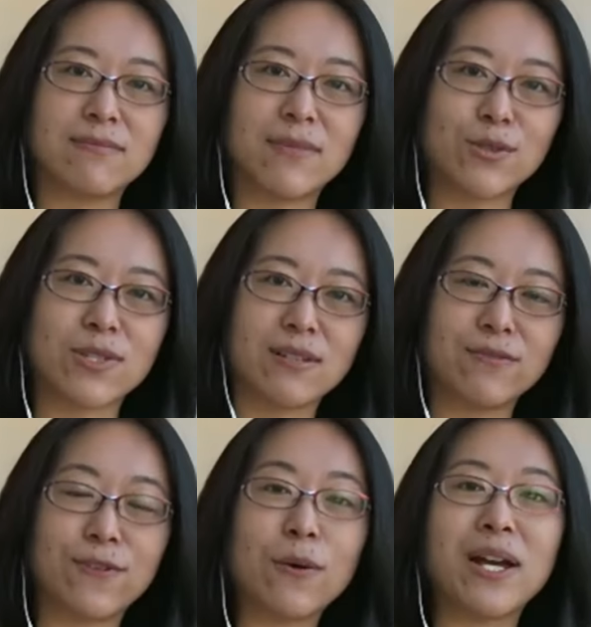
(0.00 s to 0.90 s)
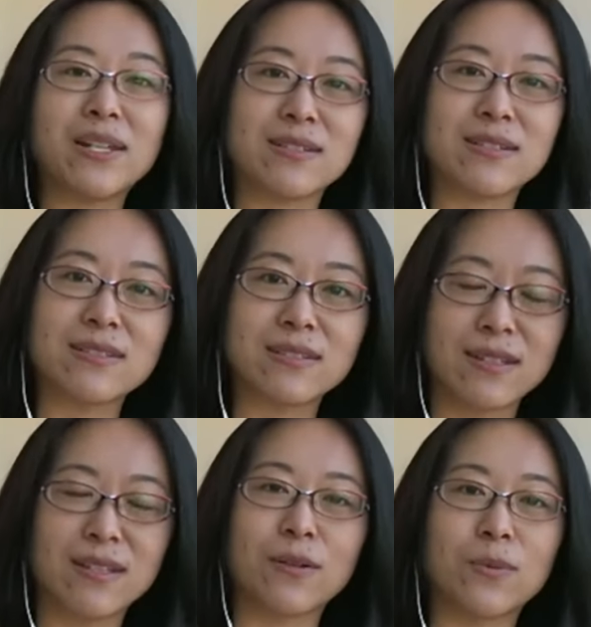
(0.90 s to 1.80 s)
how to say formatted
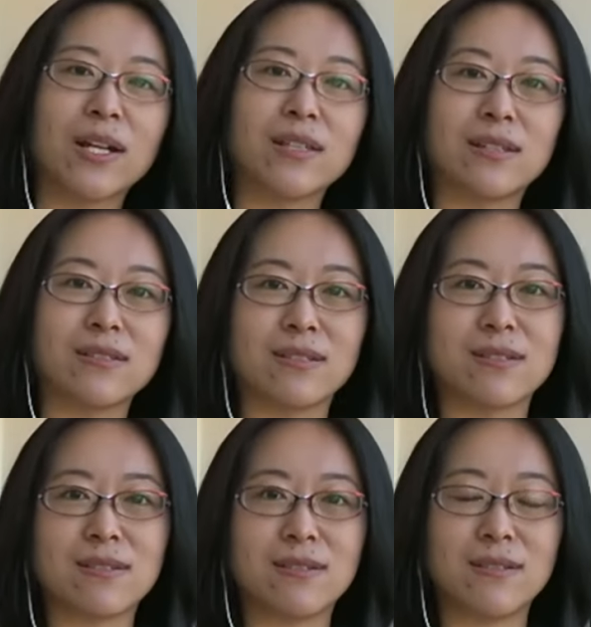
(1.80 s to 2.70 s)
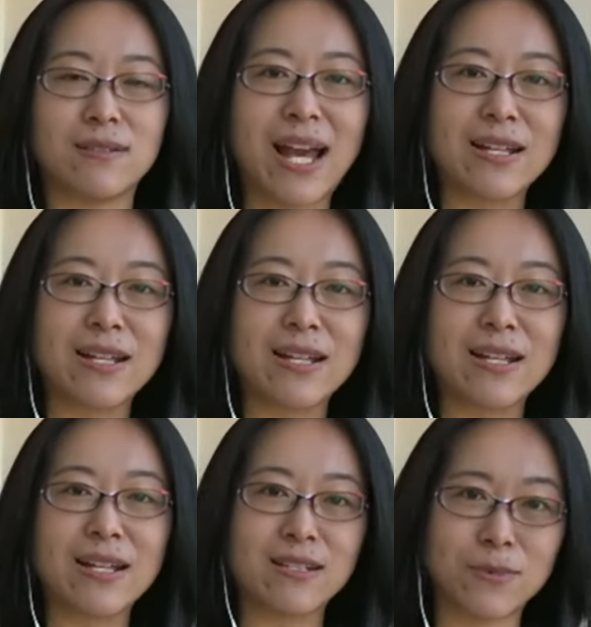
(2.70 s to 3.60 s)
in a way that is
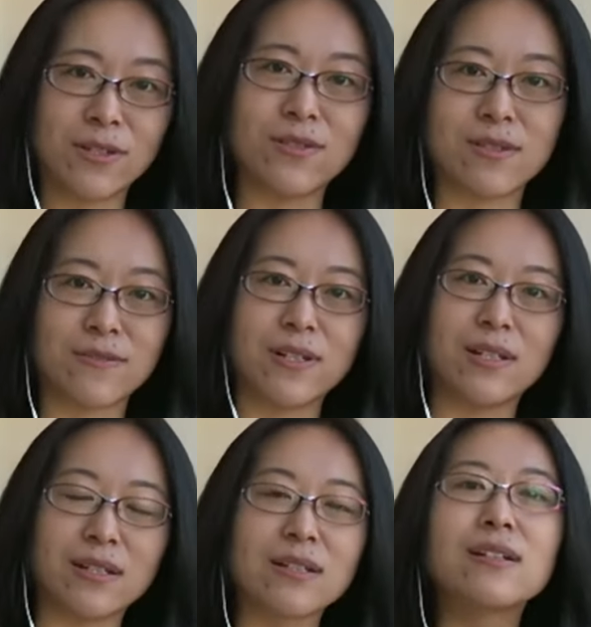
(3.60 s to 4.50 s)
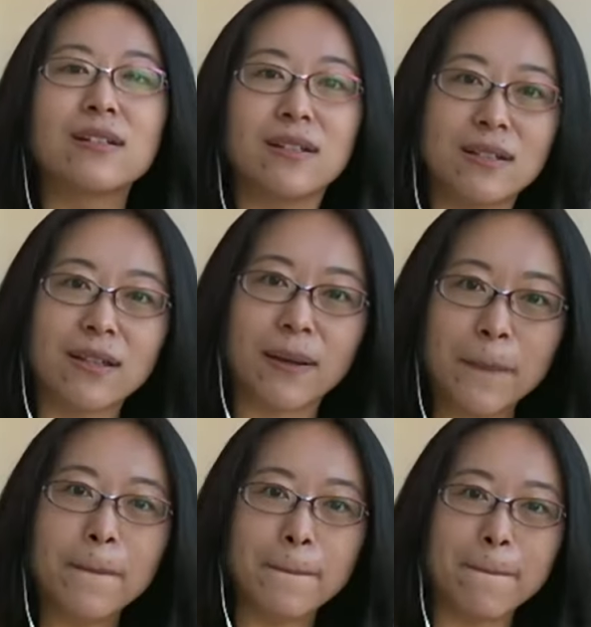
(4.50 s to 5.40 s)
customer user friendly.
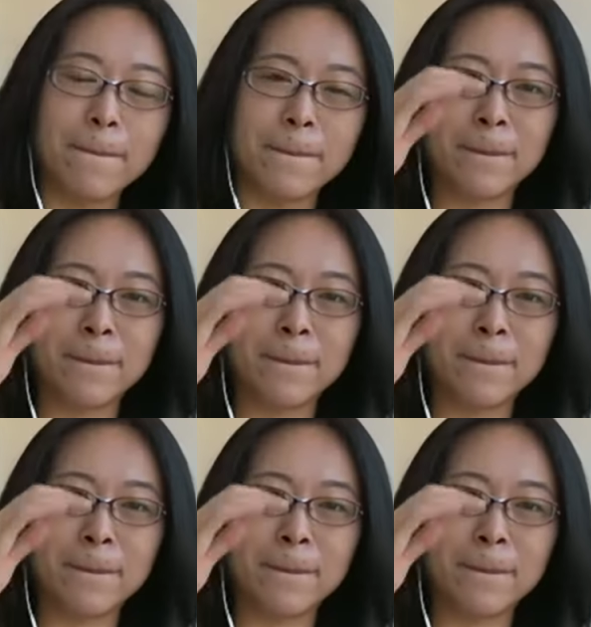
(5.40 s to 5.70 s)
All